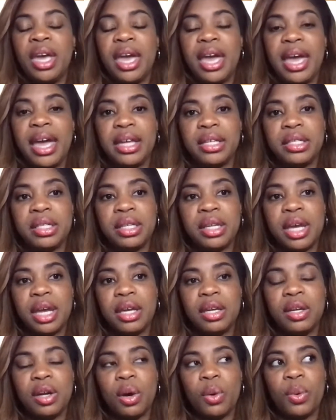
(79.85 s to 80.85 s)
And,
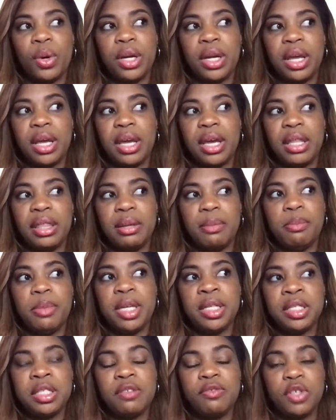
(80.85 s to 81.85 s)
when in the
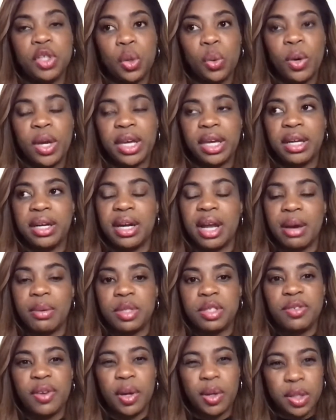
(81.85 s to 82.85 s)
midst of doing it, and I
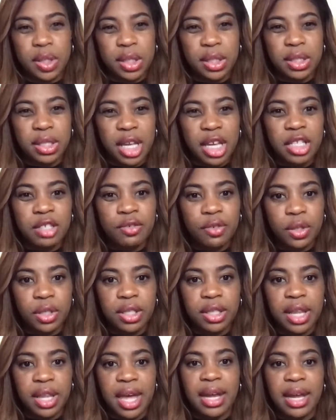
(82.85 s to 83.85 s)
was very successful
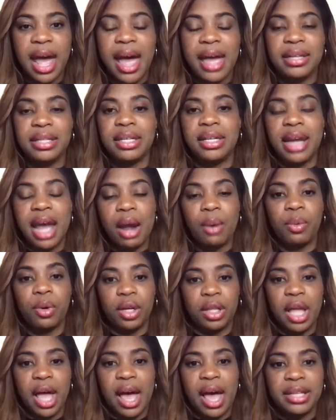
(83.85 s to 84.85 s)
in that, I did not
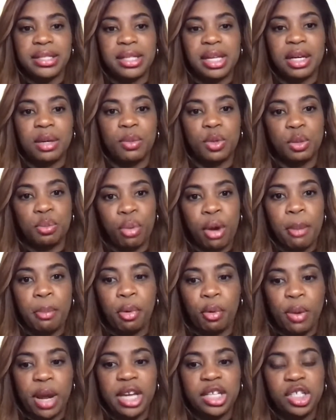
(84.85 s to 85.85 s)
realize that it was
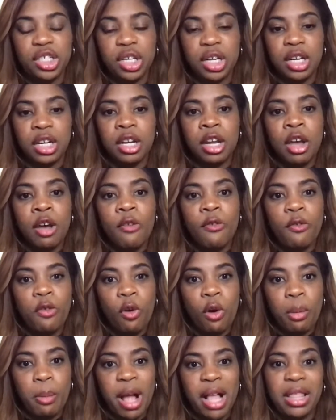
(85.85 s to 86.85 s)
preparation
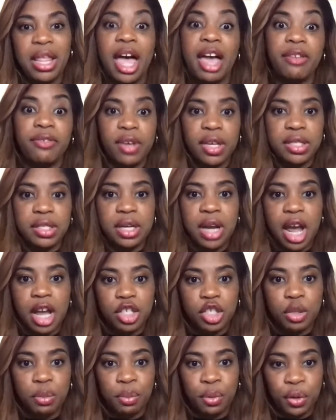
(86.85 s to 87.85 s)
for my life as an
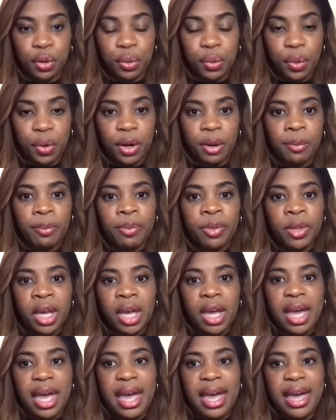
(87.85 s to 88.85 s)
entrepreneur.
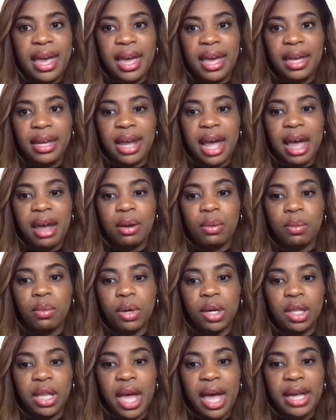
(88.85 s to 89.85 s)
And I
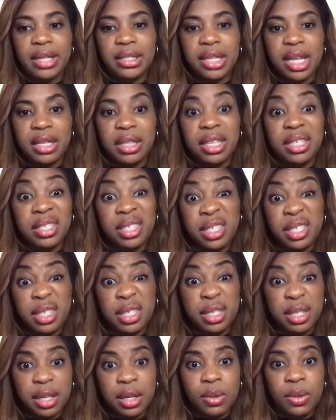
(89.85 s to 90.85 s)
realized that this is a
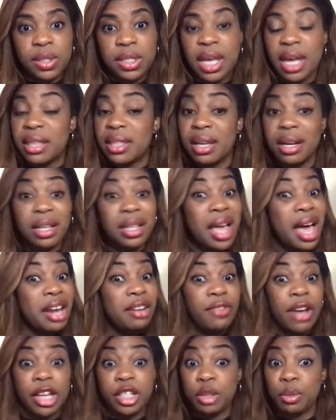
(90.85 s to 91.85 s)
skill set that a lot of
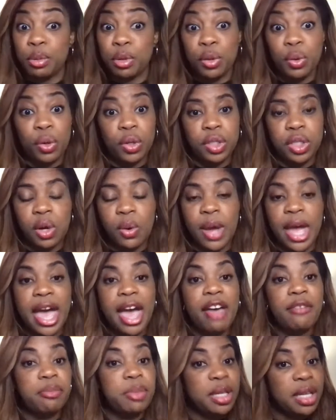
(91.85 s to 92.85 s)
entrepreneurs don't
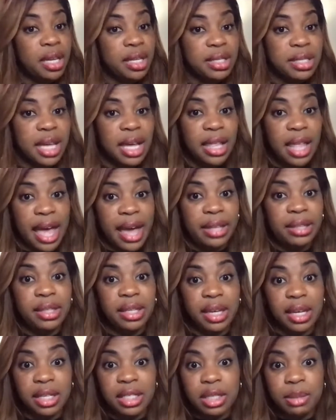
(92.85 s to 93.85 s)
have because they lack the
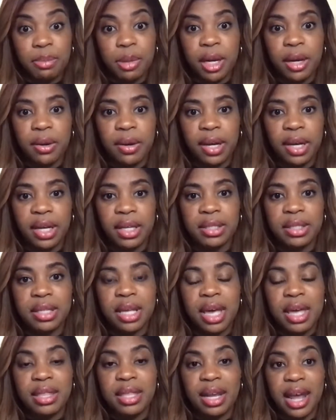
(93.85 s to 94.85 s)
experience
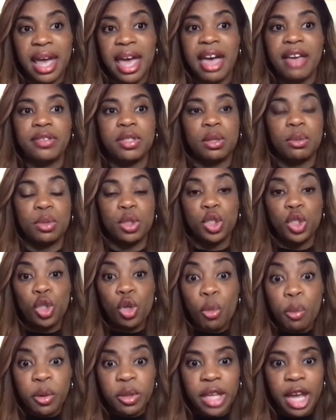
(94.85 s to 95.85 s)
that I have. So I'm
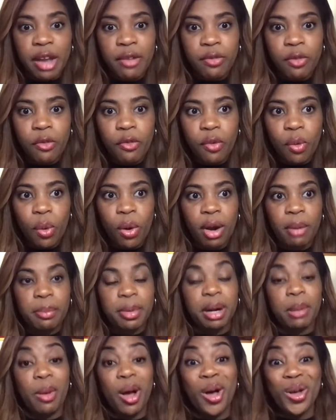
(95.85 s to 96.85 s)
super thankful for it,
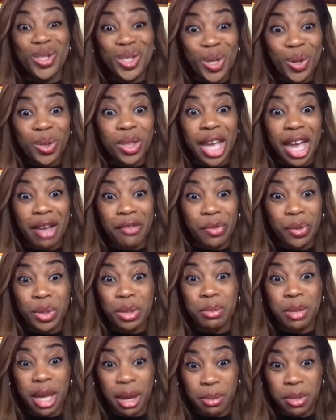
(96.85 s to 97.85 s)
but I'm also thankful
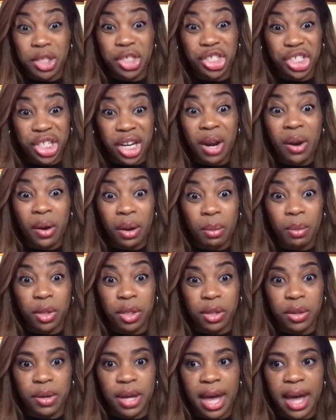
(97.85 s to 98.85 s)
to be able to share it with
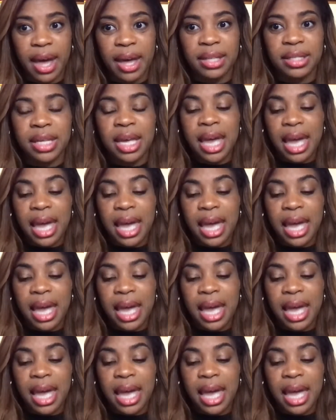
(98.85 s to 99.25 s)
you guys.